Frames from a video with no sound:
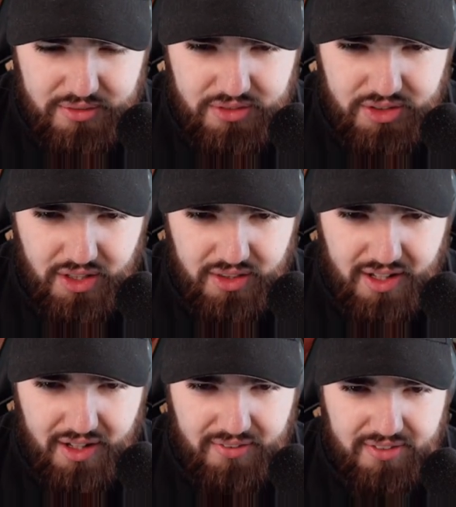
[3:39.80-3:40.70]
Look at
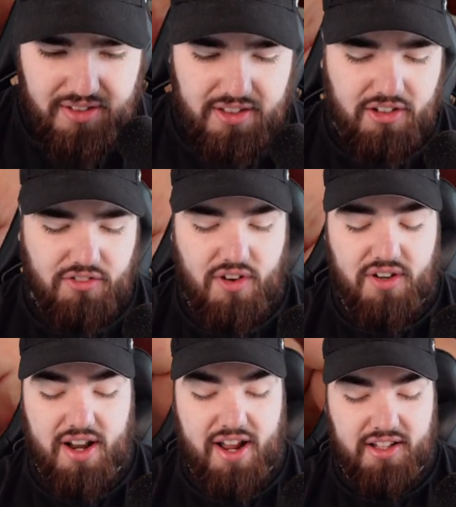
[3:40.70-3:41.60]
that.
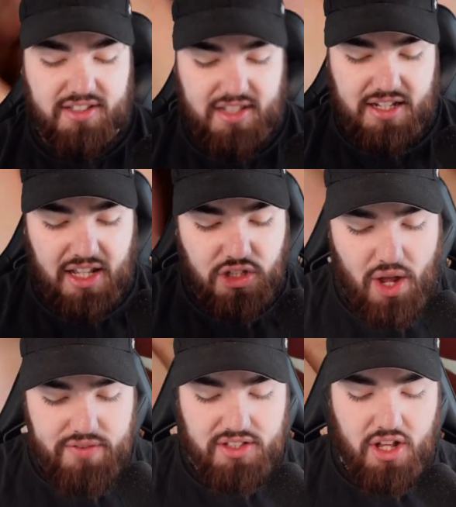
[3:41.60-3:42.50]
Very nice. I think I do
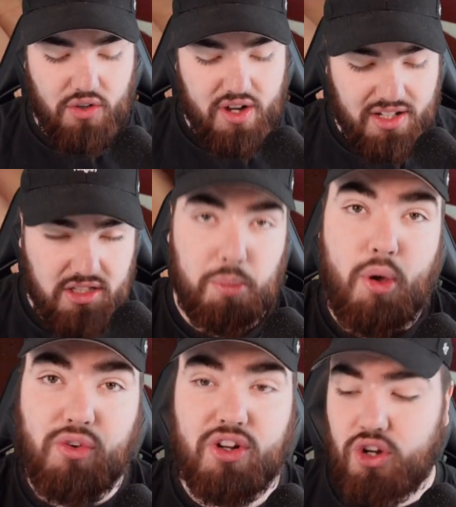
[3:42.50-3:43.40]
have this card already, so
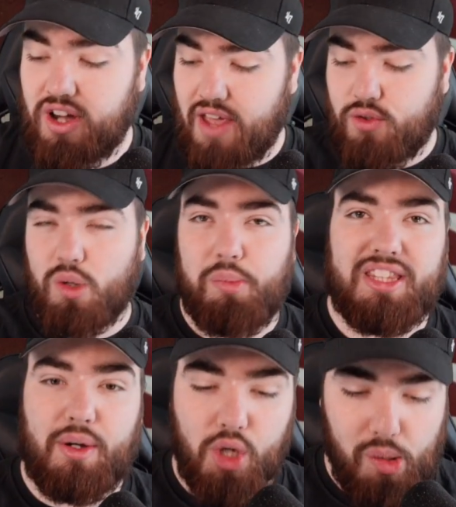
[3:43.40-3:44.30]
pokerand.net if you want to pick
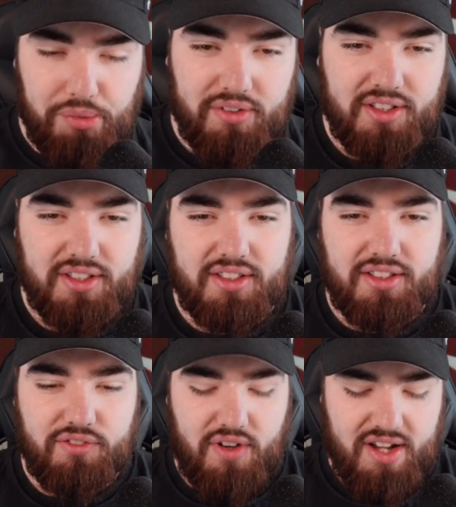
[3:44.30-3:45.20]
that one up.
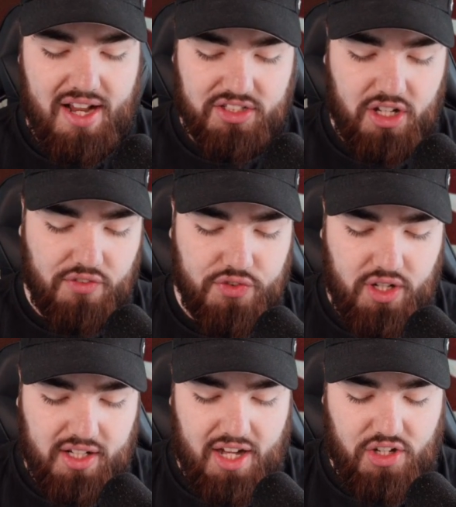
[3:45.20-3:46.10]
Very nice card for your
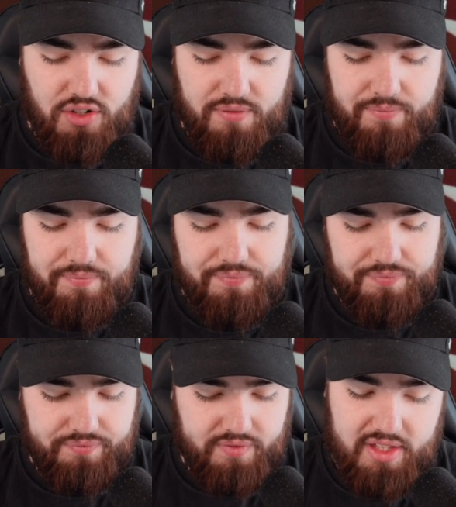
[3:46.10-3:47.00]
collection.
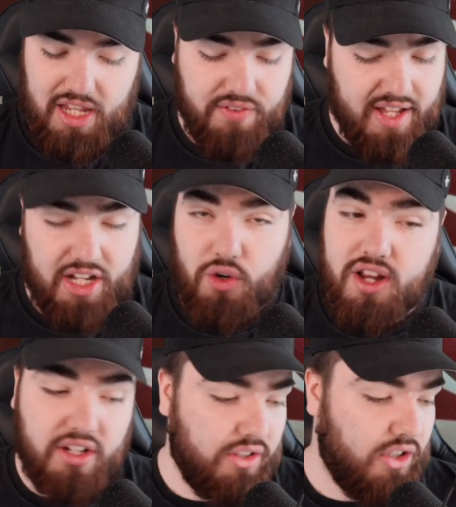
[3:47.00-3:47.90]
Even get it
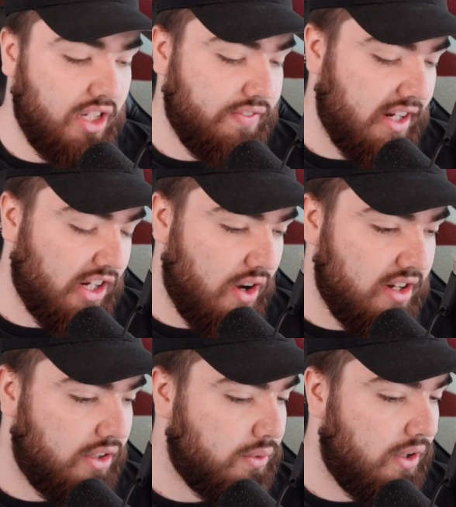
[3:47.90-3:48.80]
graded. You could even get it
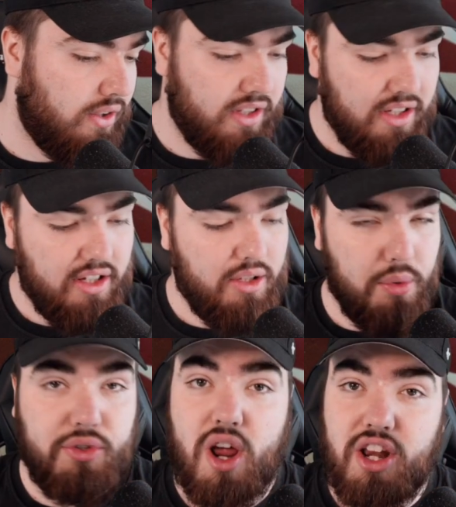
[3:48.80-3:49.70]
graded as well.
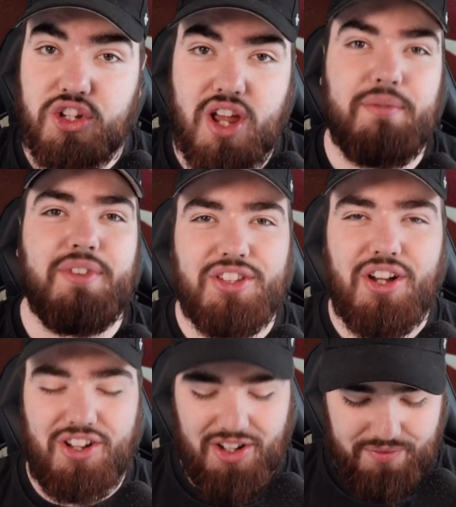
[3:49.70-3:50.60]
With
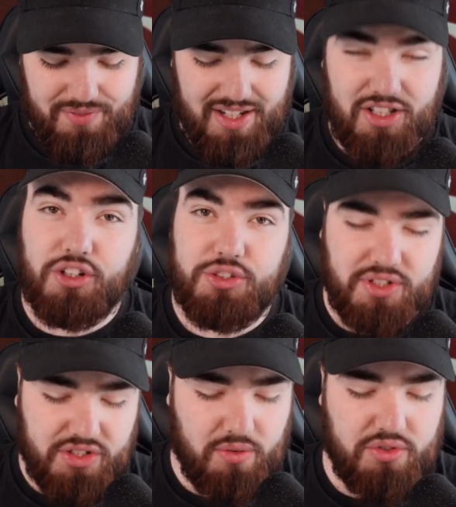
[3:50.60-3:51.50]
gradedgem.com. Link also
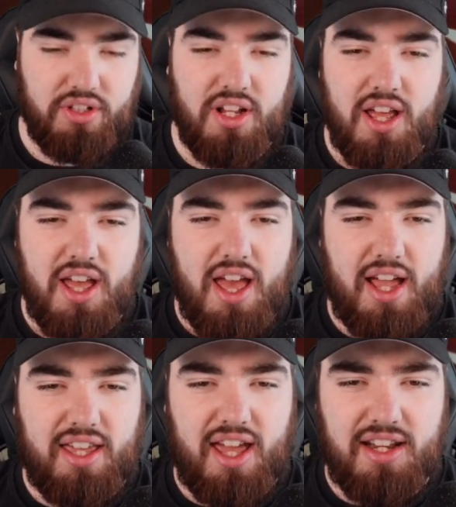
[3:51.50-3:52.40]
in the description.
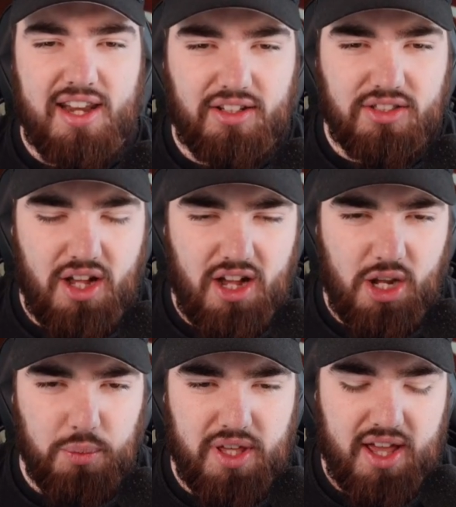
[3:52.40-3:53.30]
Okay, next
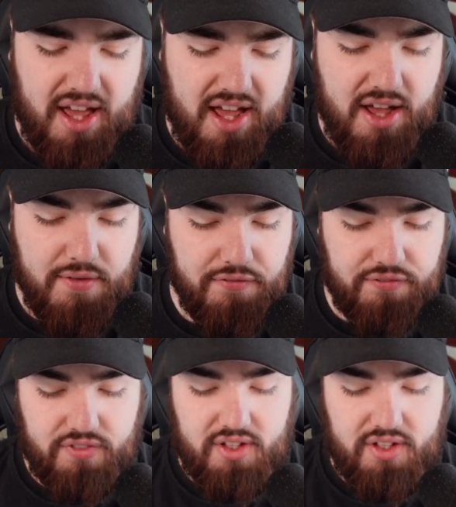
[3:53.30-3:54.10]
card we have...